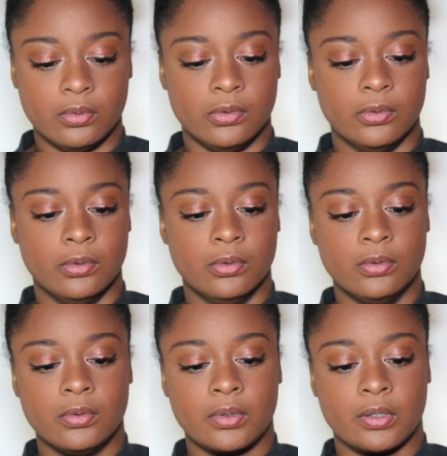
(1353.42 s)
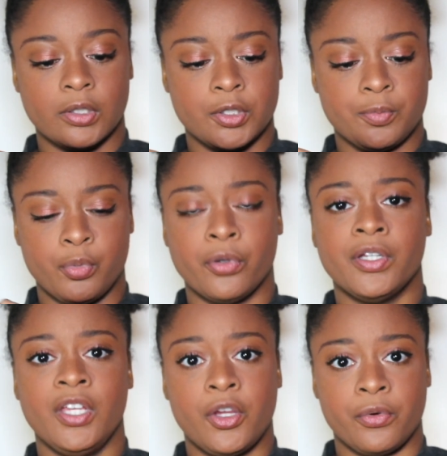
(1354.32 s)
Ooh, it looks
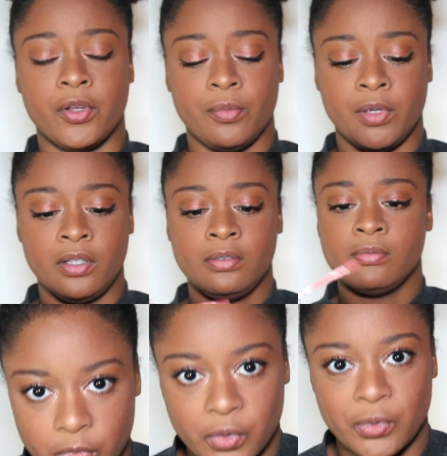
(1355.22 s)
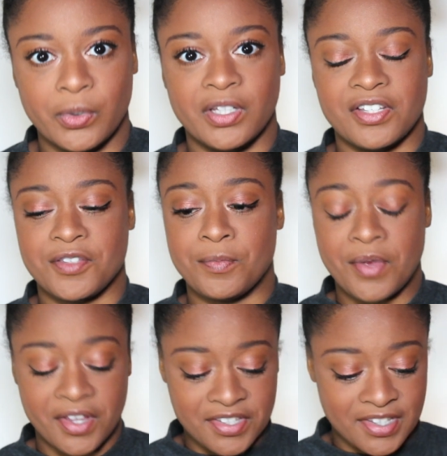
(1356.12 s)
pretty creamy. Ooh, and it
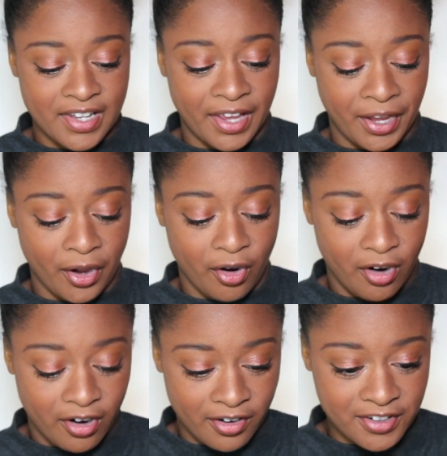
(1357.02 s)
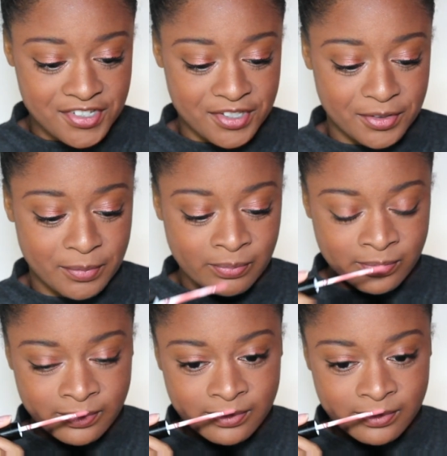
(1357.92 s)
smells like awesome.